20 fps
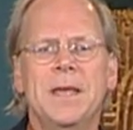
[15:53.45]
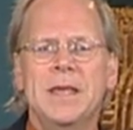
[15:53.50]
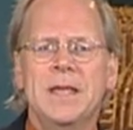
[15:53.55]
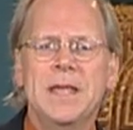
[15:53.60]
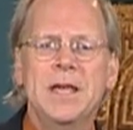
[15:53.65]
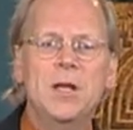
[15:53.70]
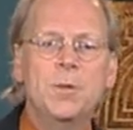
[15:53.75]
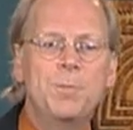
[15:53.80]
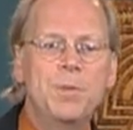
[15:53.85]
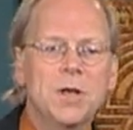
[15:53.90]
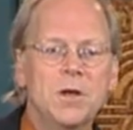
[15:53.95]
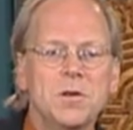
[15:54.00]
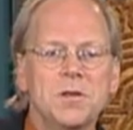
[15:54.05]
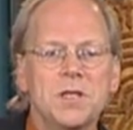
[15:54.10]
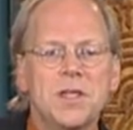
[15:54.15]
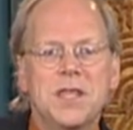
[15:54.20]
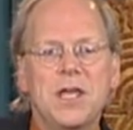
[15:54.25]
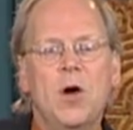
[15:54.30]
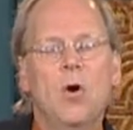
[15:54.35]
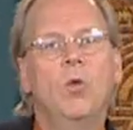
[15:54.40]
It appears
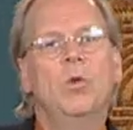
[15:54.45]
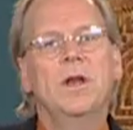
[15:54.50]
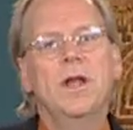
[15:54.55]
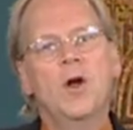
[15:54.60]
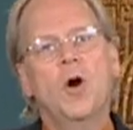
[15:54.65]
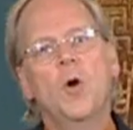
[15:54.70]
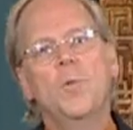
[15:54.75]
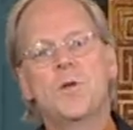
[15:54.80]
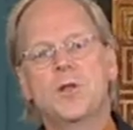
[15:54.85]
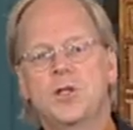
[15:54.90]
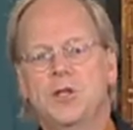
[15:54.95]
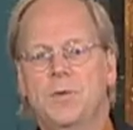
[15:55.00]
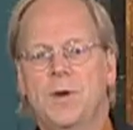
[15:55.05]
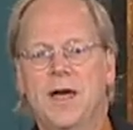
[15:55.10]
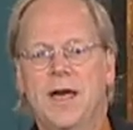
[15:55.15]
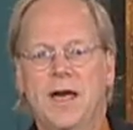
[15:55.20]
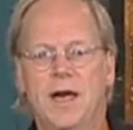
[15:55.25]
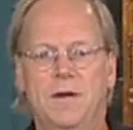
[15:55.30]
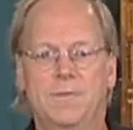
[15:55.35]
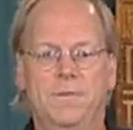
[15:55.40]
that the only hope that you
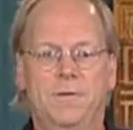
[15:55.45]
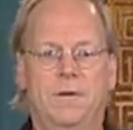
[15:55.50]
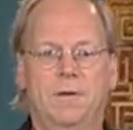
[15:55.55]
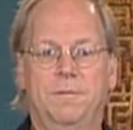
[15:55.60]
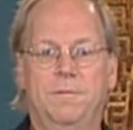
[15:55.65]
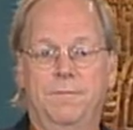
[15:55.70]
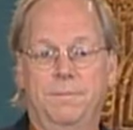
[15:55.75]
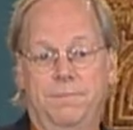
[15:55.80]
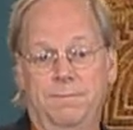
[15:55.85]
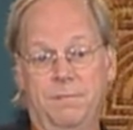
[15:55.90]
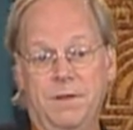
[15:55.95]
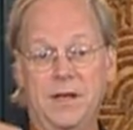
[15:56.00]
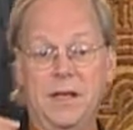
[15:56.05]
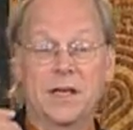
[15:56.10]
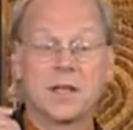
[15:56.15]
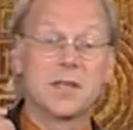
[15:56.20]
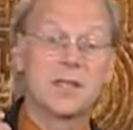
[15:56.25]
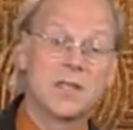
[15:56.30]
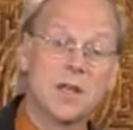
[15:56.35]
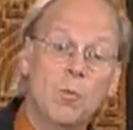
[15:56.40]
have of getting
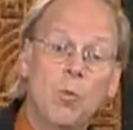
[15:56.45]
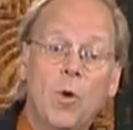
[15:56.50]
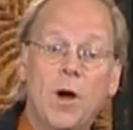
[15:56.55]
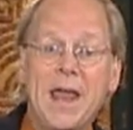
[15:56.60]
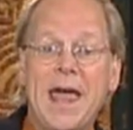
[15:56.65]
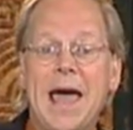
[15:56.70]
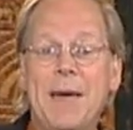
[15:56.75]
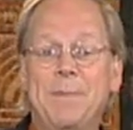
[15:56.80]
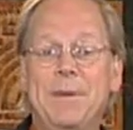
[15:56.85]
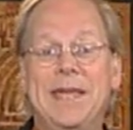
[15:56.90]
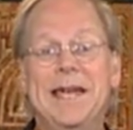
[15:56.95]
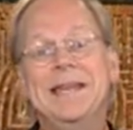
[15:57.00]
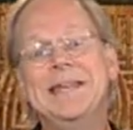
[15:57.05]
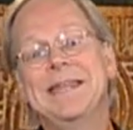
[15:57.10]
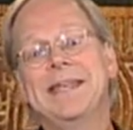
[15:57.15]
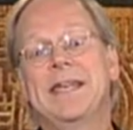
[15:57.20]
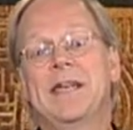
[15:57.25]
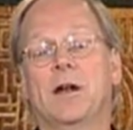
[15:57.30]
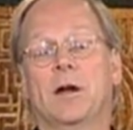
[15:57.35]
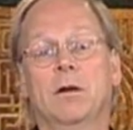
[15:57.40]
a somewhat happy
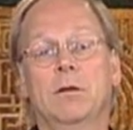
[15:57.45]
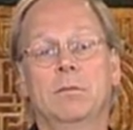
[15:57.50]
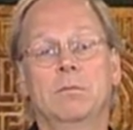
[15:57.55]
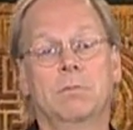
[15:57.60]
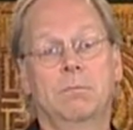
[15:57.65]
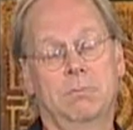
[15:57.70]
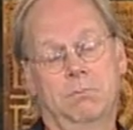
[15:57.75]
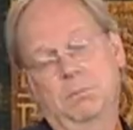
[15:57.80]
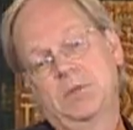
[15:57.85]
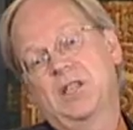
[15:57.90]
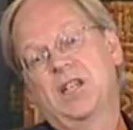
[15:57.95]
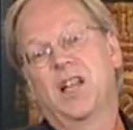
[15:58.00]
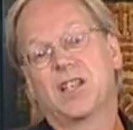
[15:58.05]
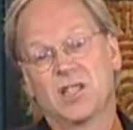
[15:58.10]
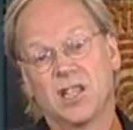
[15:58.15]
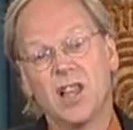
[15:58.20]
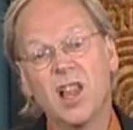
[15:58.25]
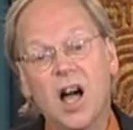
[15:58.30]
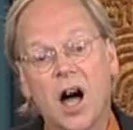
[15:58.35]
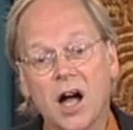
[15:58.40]
ending here,
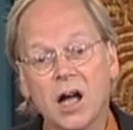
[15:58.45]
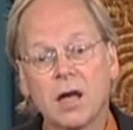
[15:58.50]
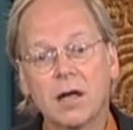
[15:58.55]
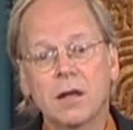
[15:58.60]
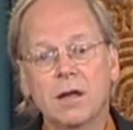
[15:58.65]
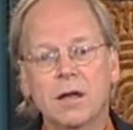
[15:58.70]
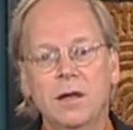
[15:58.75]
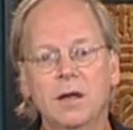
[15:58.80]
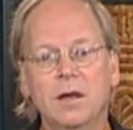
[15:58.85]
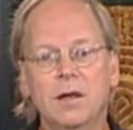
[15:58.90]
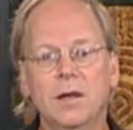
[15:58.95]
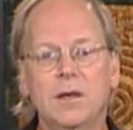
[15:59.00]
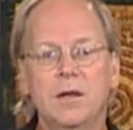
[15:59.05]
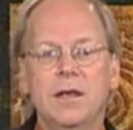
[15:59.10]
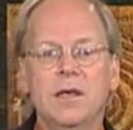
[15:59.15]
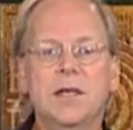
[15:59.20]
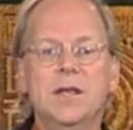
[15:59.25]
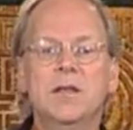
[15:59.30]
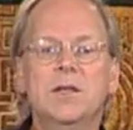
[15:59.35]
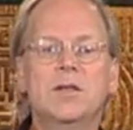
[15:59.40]
besides luck,
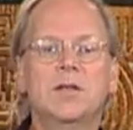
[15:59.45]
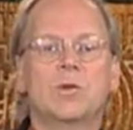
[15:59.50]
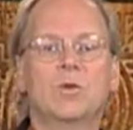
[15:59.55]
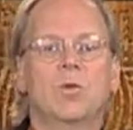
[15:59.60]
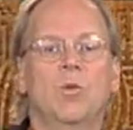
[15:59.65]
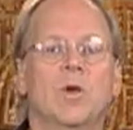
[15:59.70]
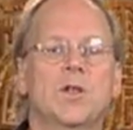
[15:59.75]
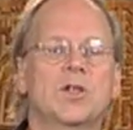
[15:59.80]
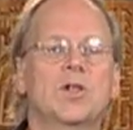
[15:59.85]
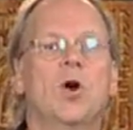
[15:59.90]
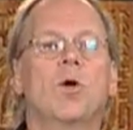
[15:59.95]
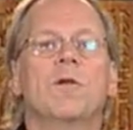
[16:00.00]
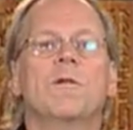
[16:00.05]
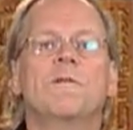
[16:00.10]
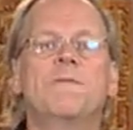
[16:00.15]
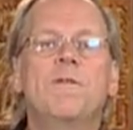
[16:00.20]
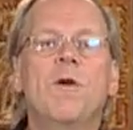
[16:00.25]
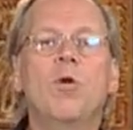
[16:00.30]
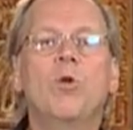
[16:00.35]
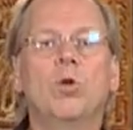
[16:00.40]
is what's called a
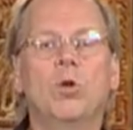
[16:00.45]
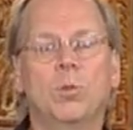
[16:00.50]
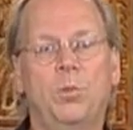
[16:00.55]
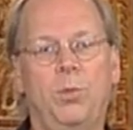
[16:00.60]
focal